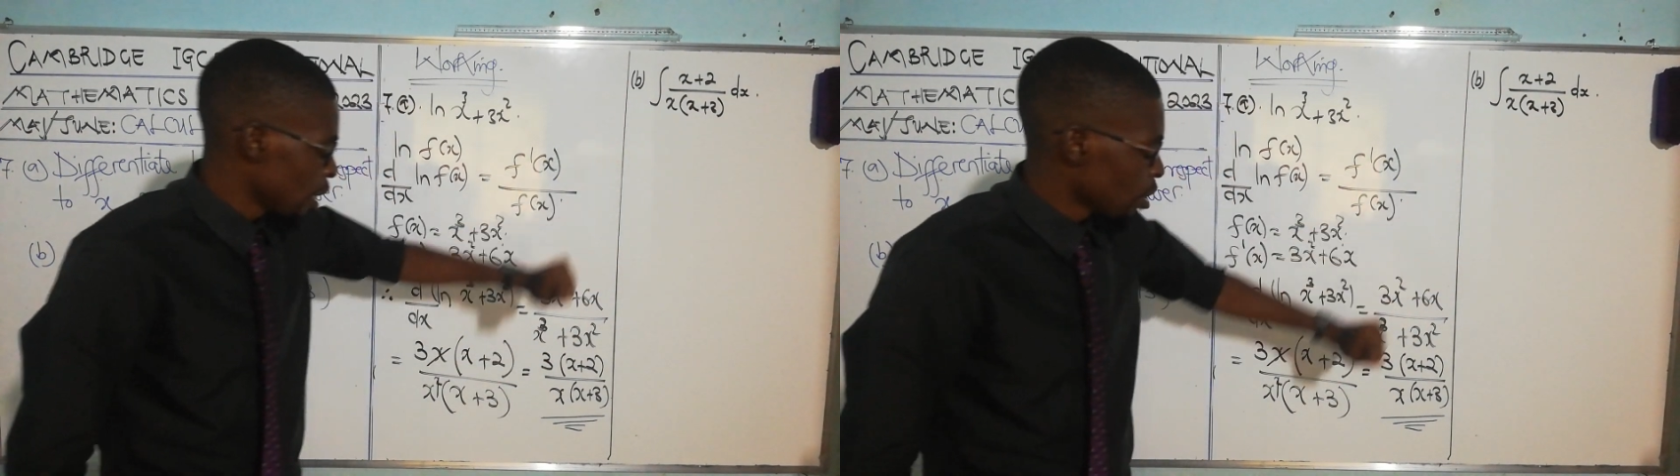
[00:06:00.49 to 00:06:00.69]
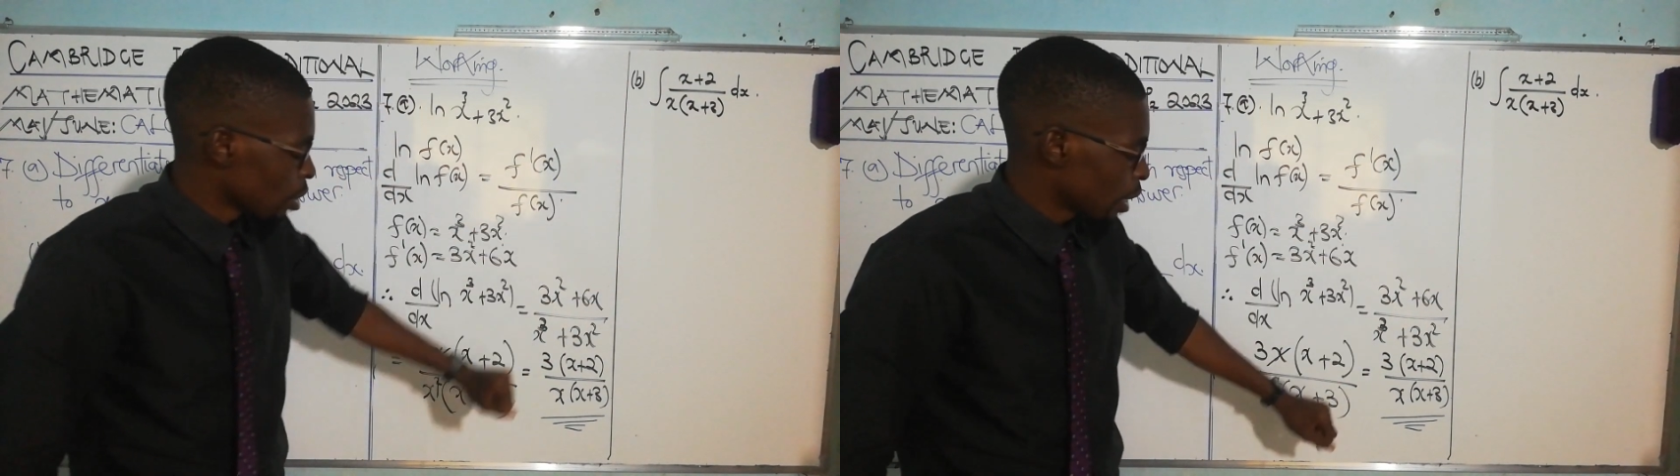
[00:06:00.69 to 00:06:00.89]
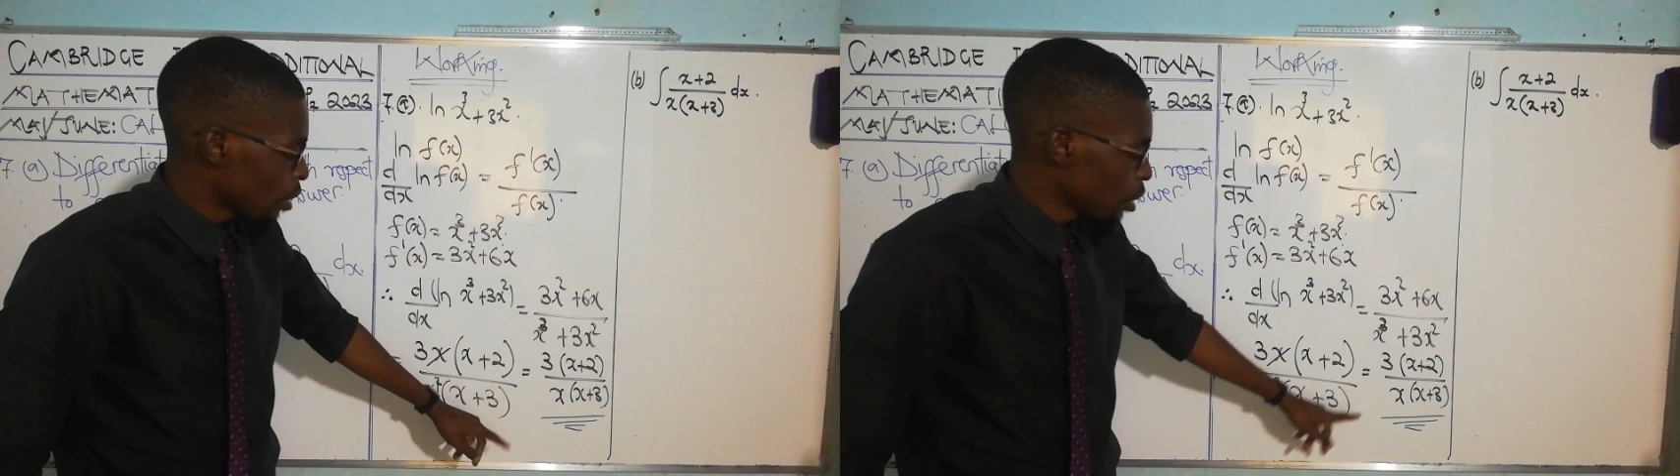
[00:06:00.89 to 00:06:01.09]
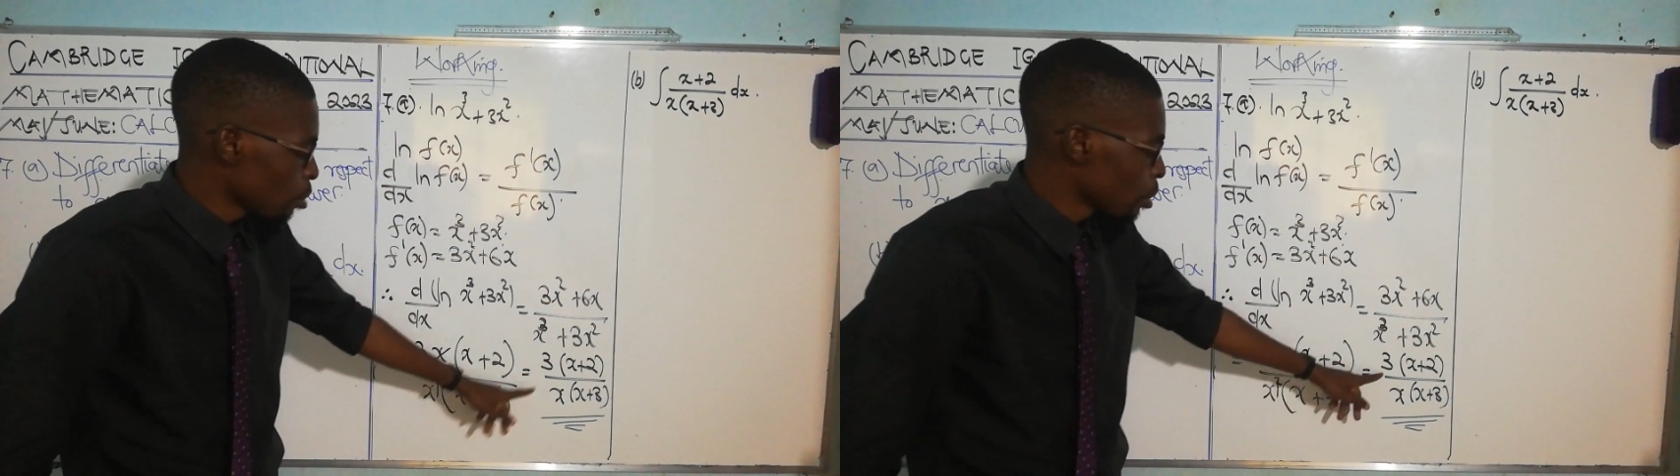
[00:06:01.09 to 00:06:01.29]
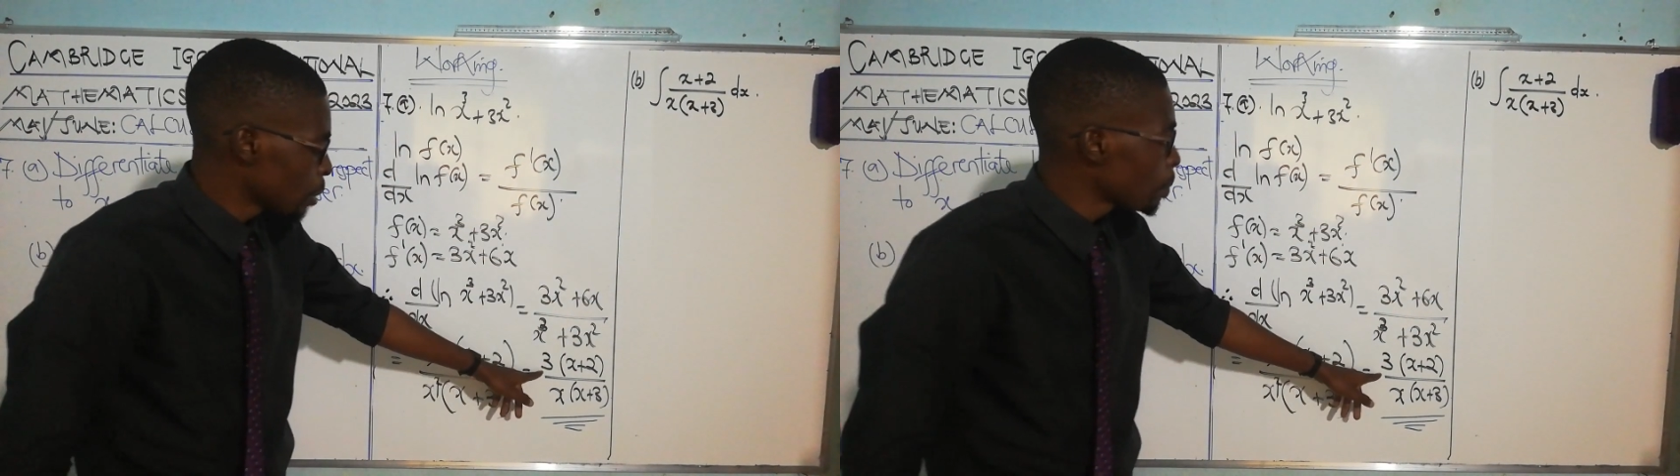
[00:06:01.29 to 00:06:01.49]
Okay, when you
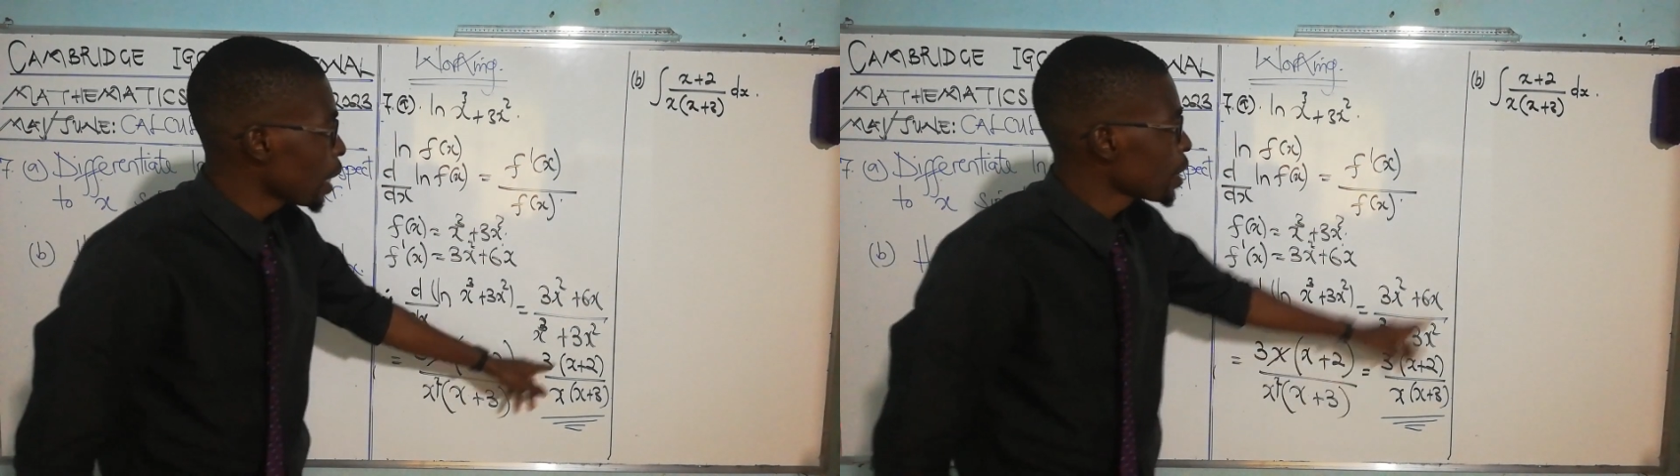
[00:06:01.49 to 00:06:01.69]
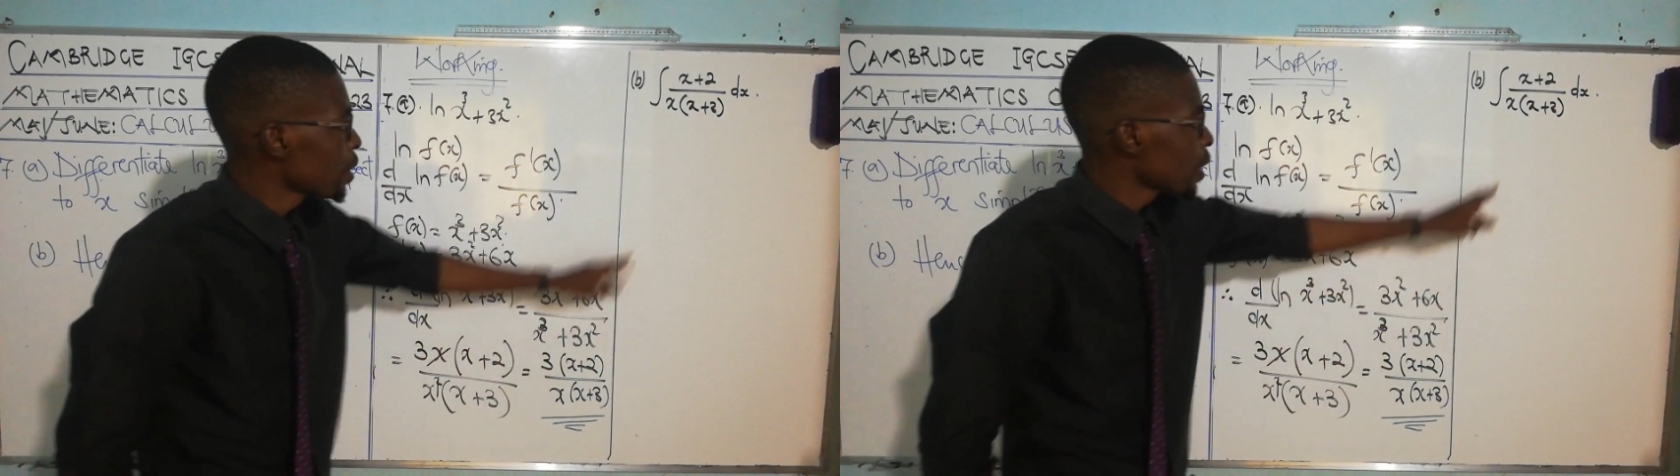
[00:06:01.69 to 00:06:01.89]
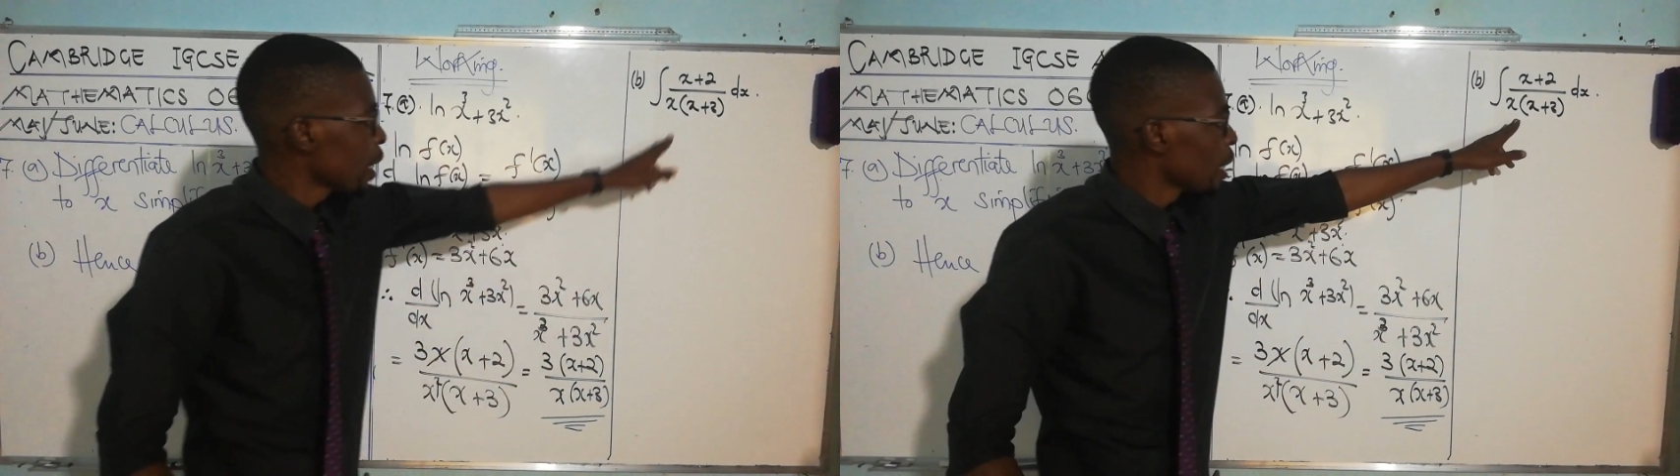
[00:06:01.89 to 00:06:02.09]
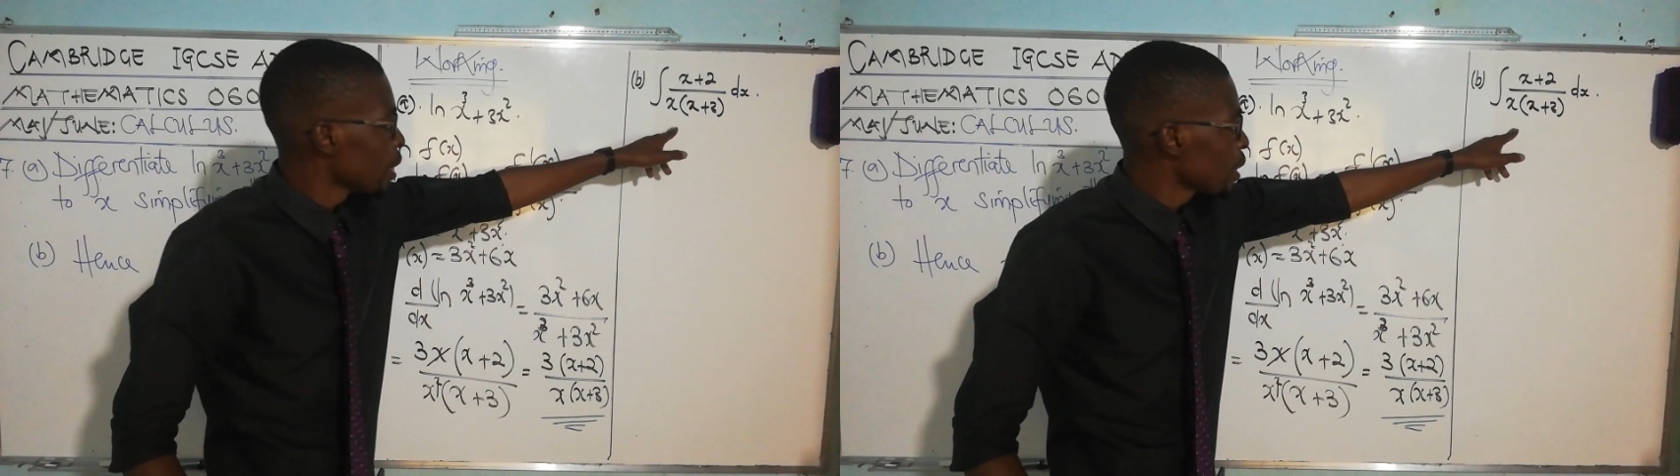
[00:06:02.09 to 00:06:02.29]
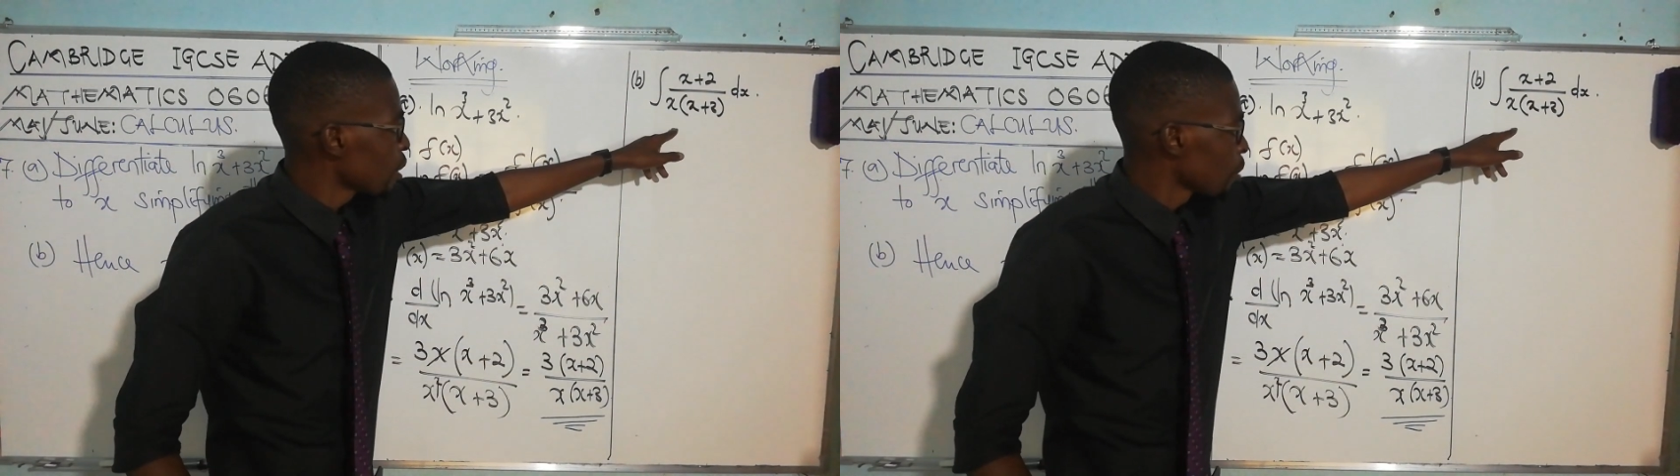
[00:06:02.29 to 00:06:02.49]
multiply 3 and this